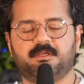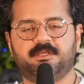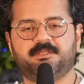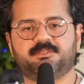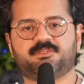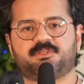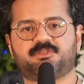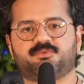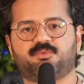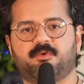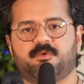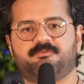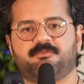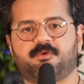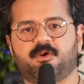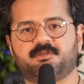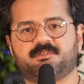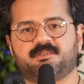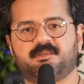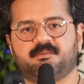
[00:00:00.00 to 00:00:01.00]
He just
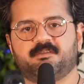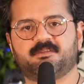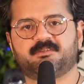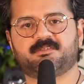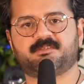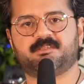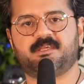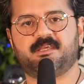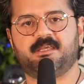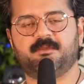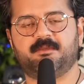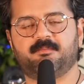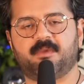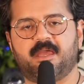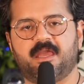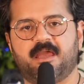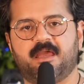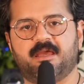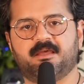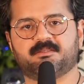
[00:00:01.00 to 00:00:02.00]
referred to this team
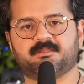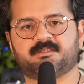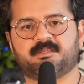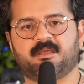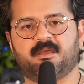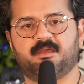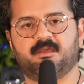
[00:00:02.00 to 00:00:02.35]
as